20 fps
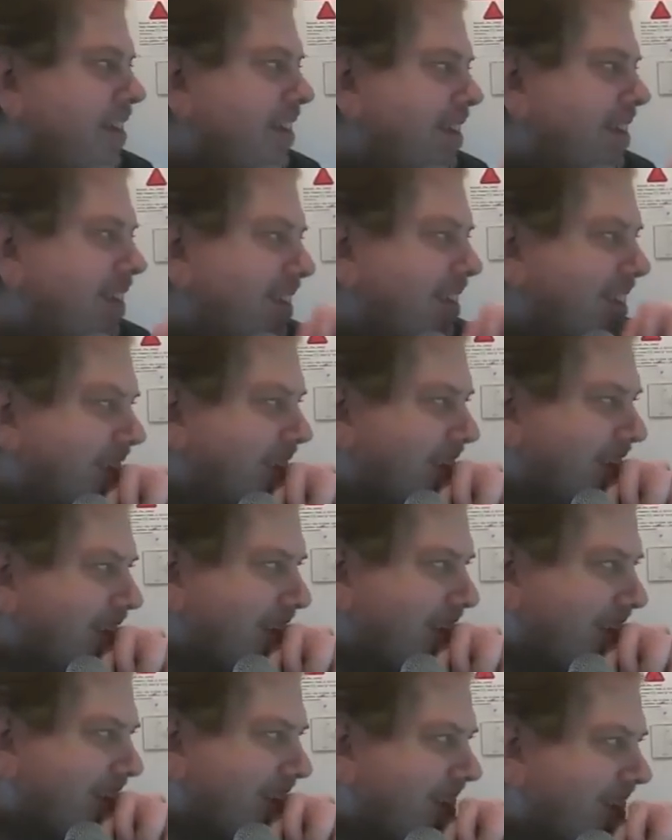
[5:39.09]
He is
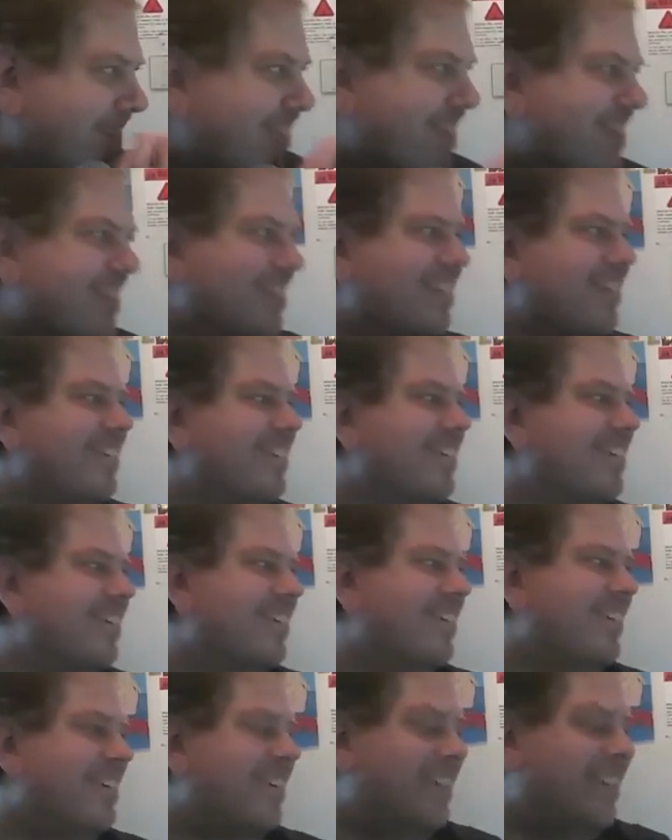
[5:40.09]
absolutely on
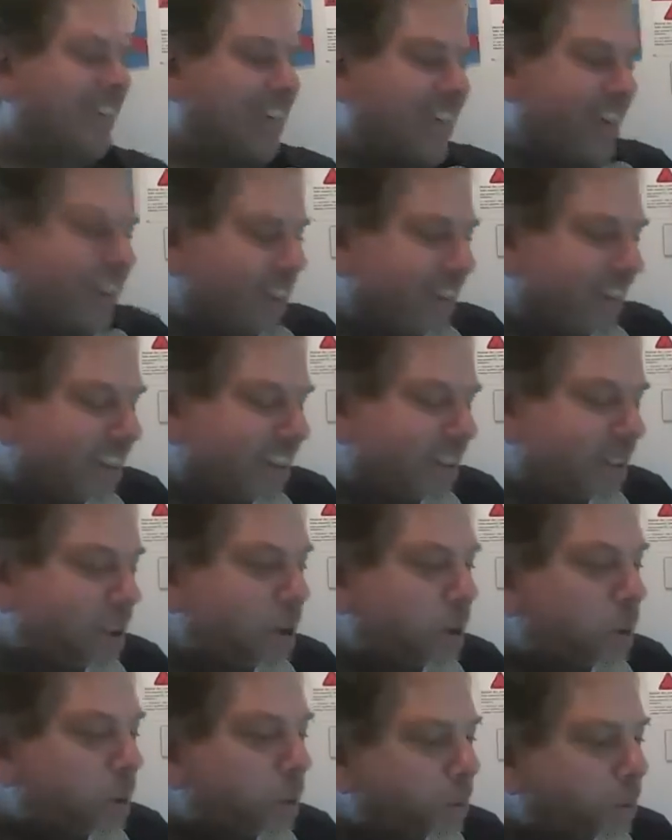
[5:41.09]
crack. You need to get
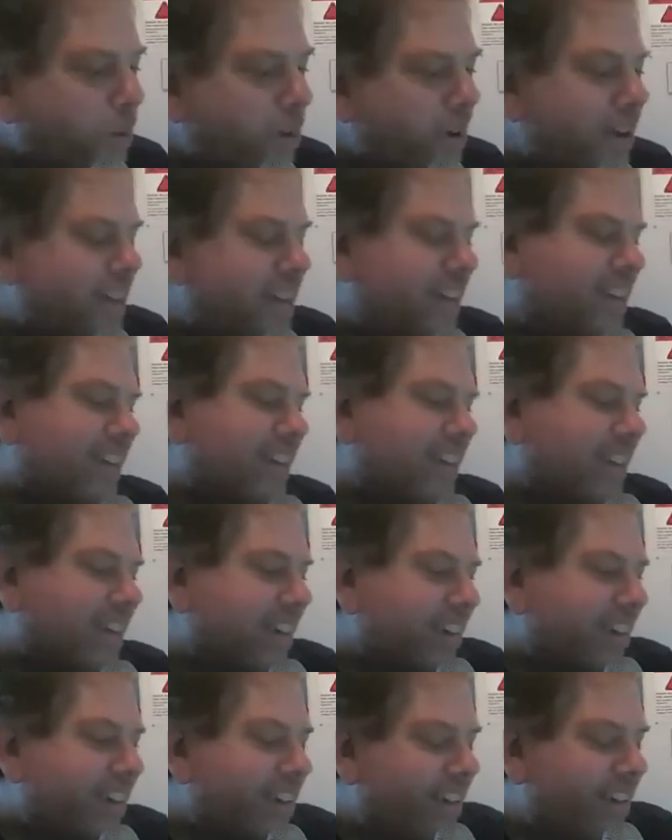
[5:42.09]
rid of him as soon
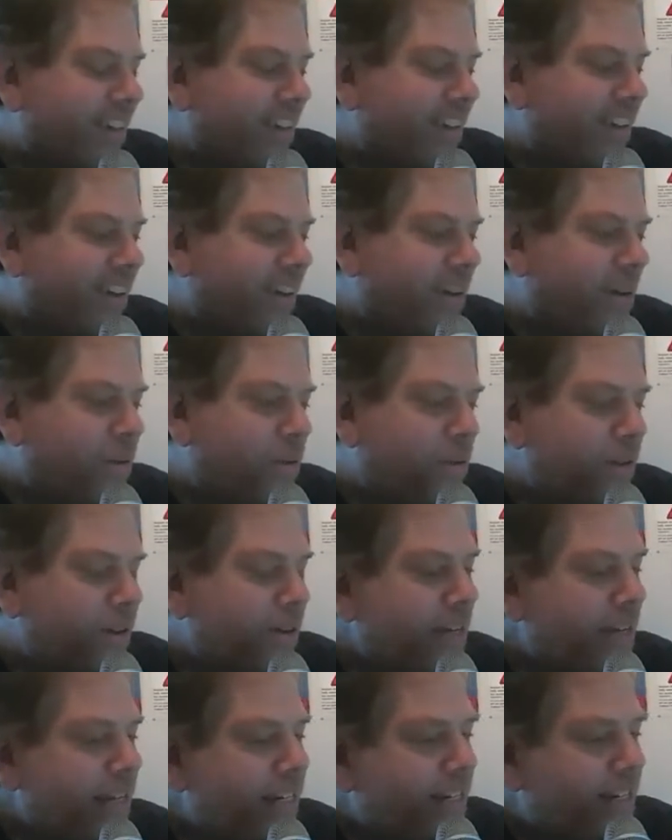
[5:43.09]
as possible. Oh, no,
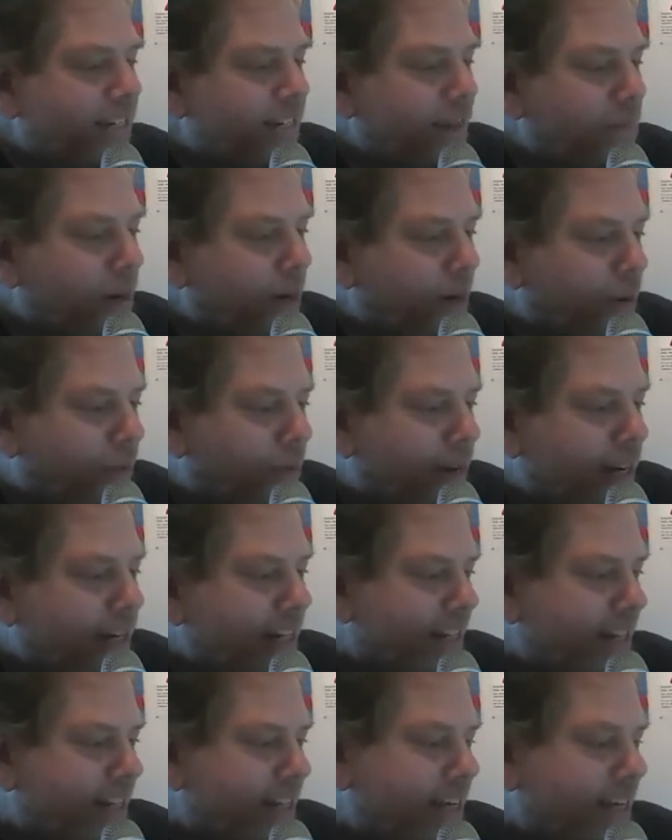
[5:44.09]
he's just on marijuana.
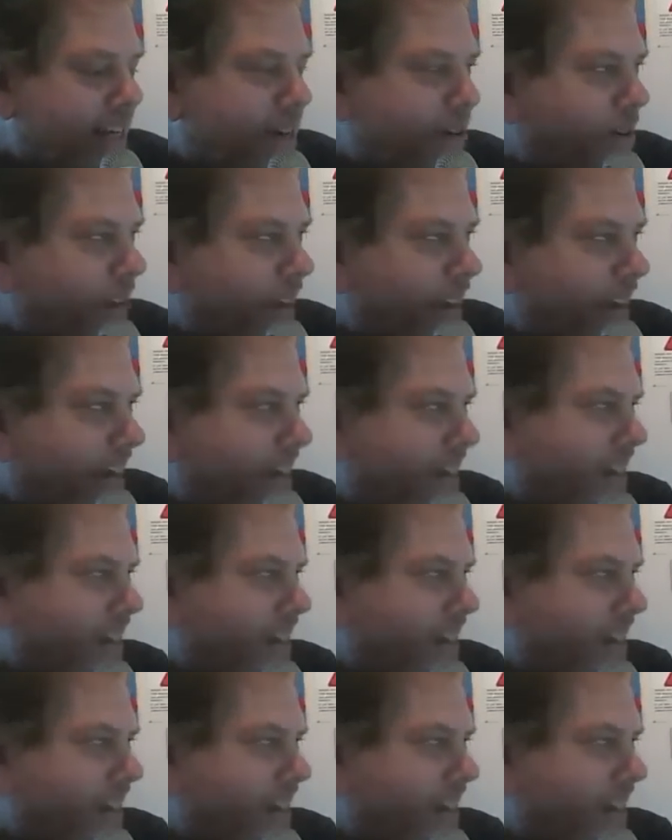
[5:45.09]
It's not crack.